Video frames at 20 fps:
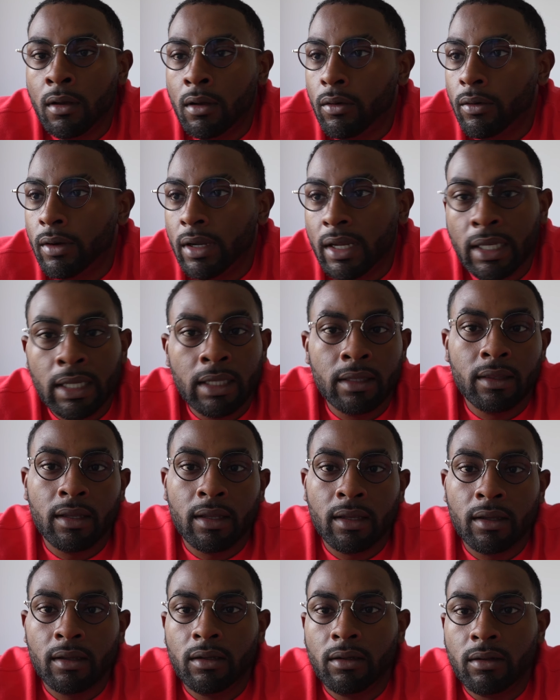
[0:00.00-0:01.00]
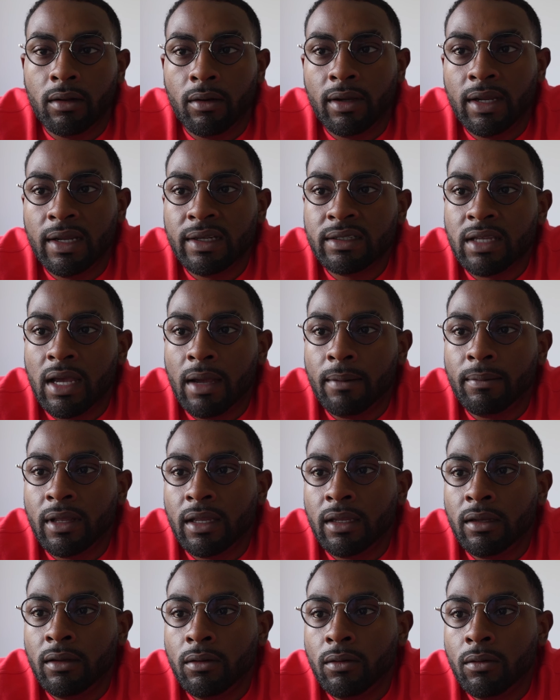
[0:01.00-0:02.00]
or anything. You know, anytime
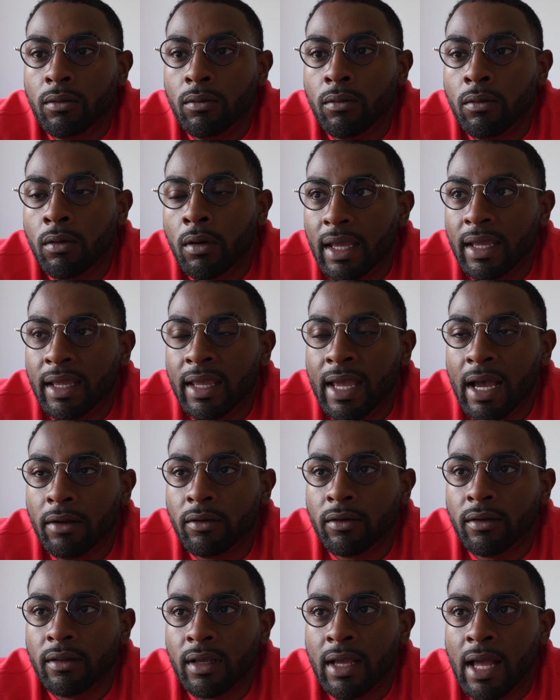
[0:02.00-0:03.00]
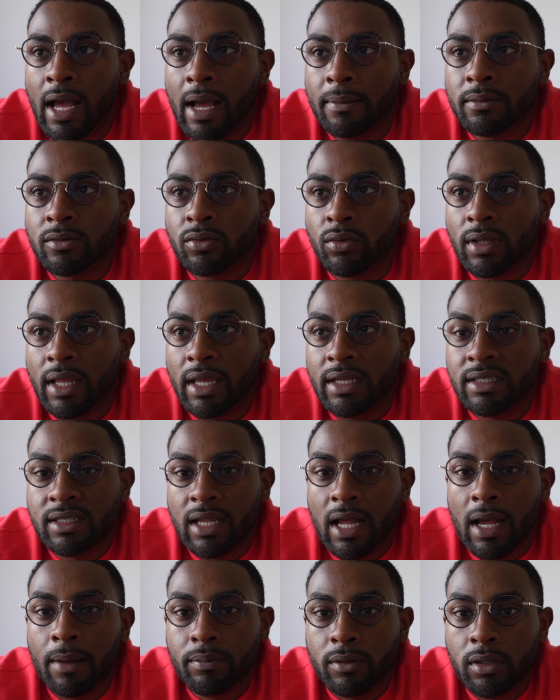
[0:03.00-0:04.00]
that you encounter the cops where they
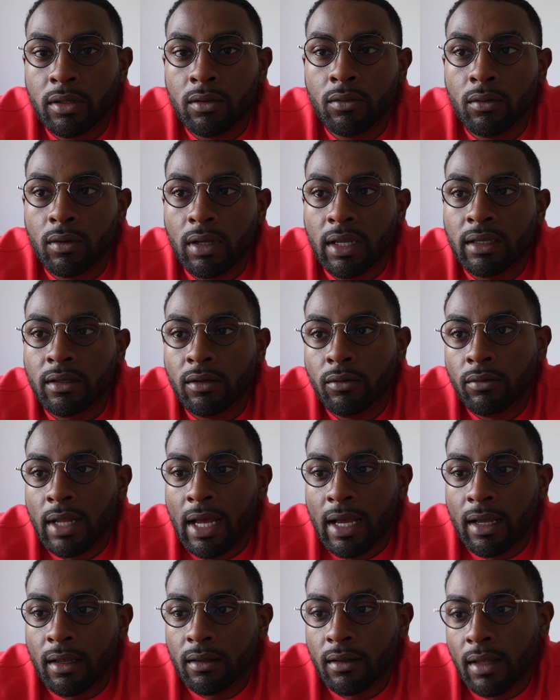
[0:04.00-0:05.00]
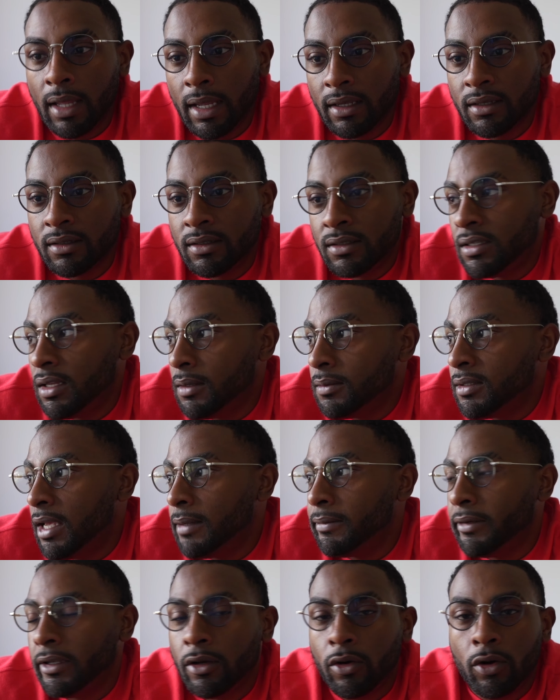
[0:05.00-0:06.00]
stop you and you're not like, sometimes
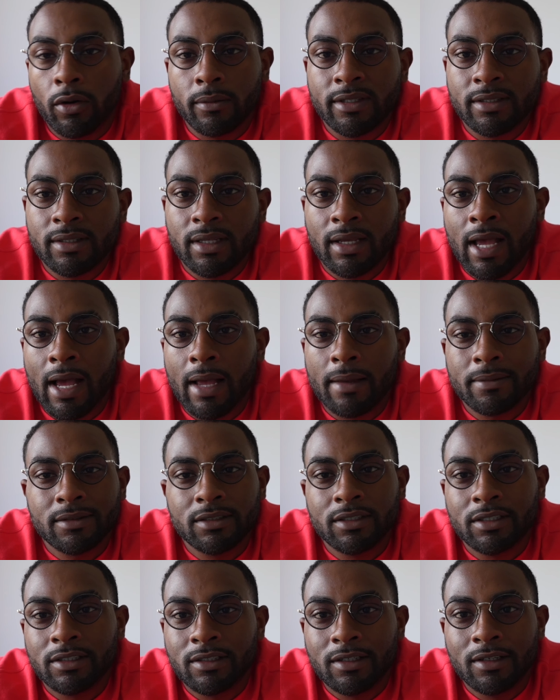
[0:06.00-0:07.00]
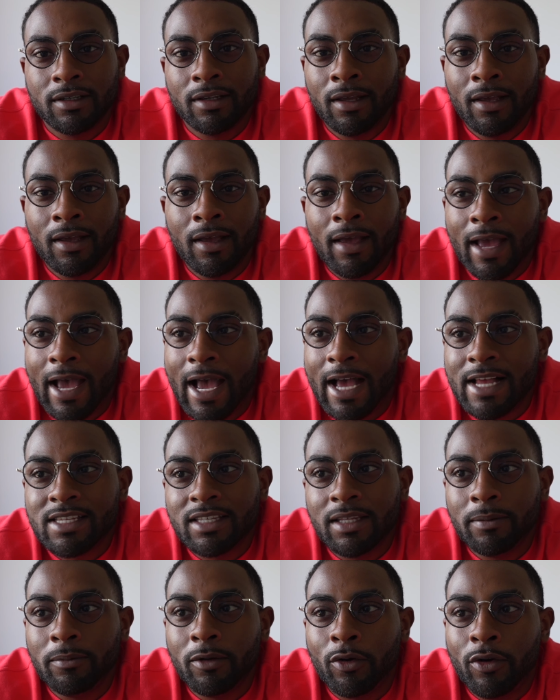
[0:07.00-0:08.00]
I go up to the cops just to
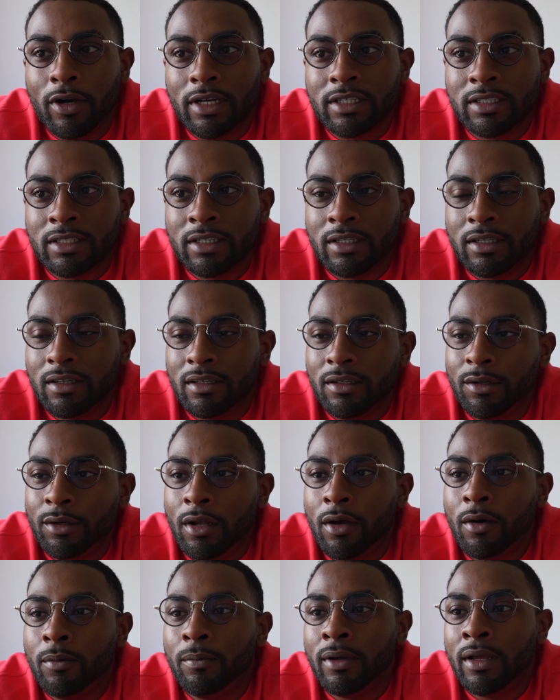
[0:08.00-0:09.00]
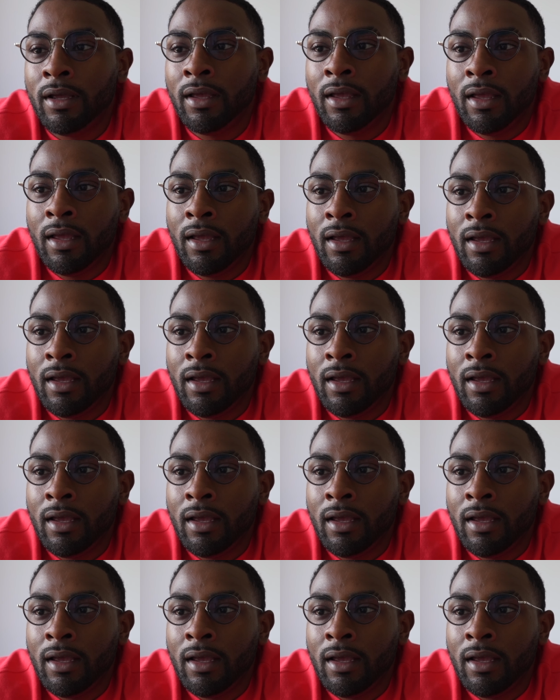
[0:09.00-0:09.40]
ask them a question, you know, but